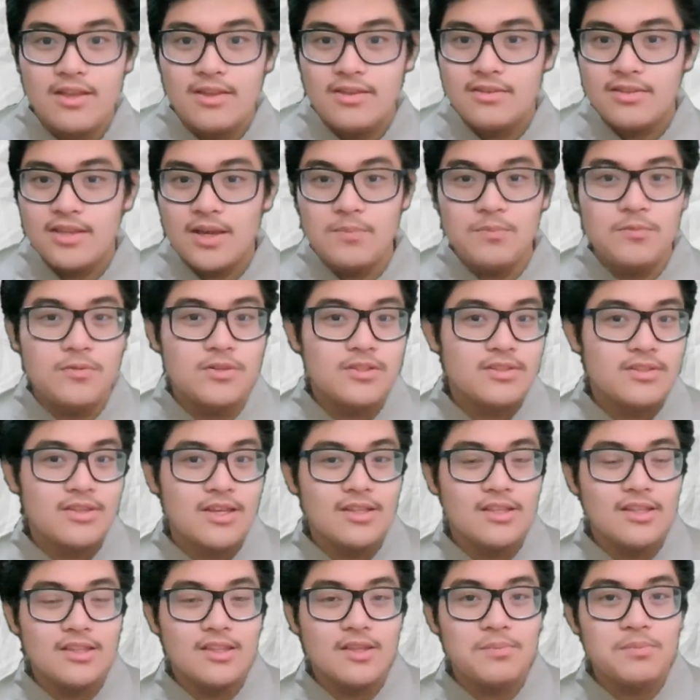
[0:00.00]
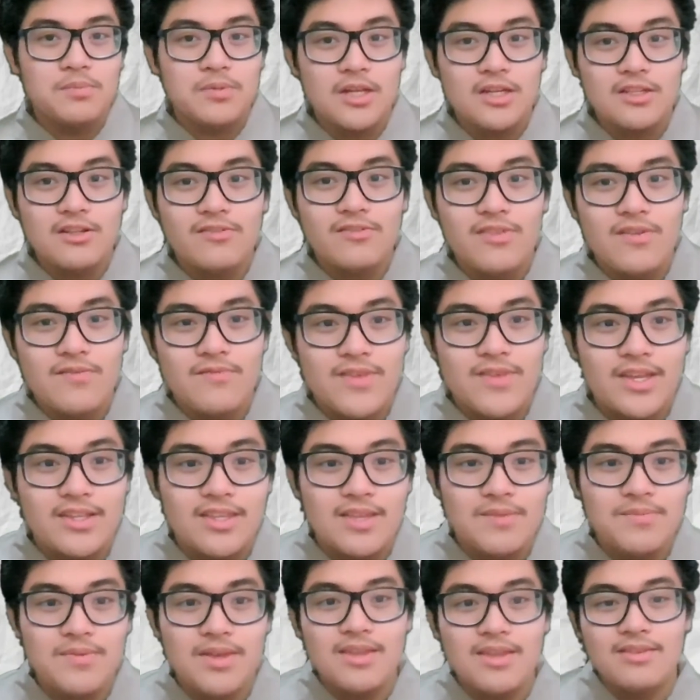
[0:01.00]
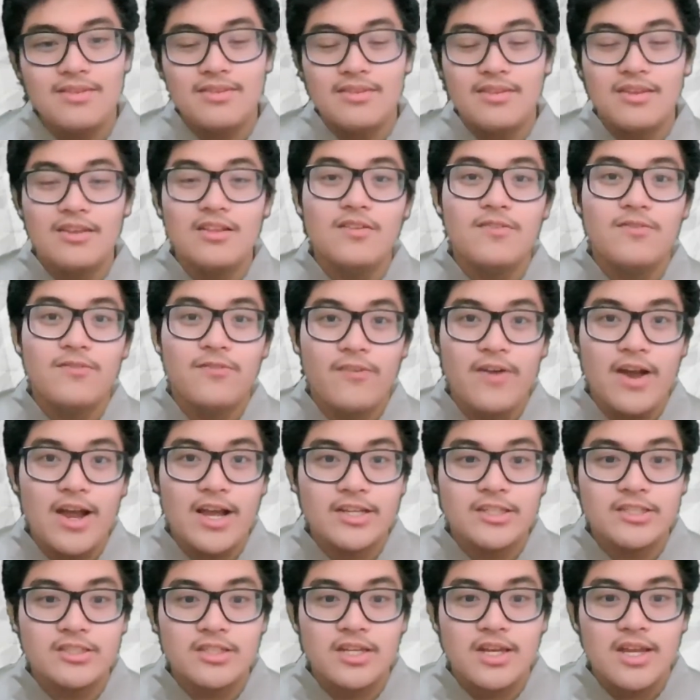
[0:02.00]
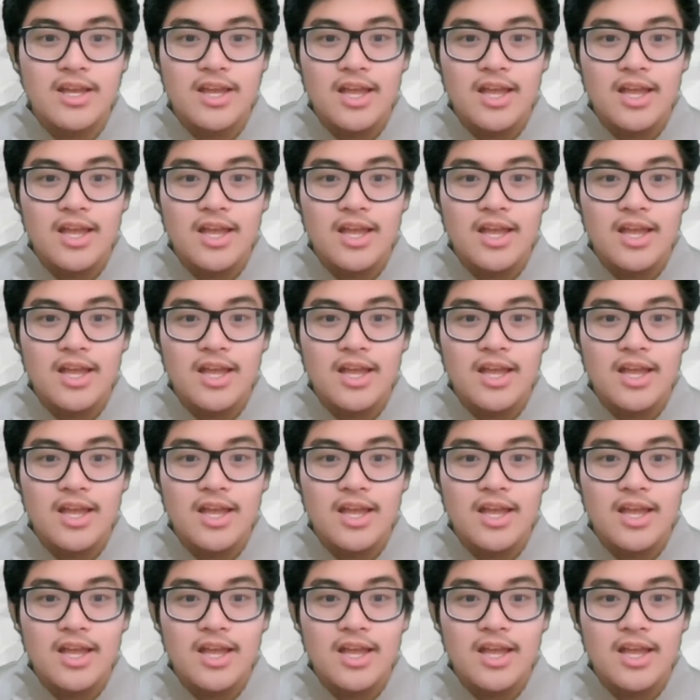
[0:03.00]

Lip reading: Some would say that the blood of the victim is still fresh,